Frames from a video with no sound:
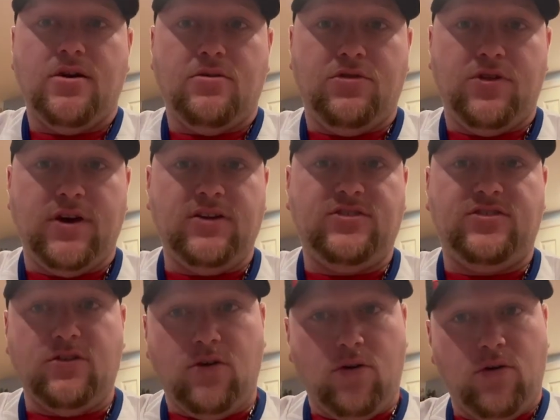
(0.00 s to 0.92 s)
this
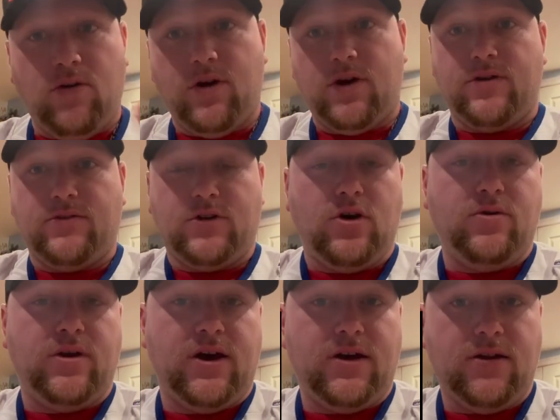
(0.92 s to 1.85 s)
or the
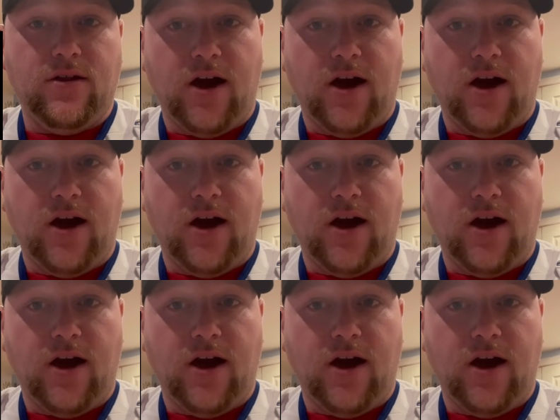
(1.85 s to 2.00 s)
Goathead.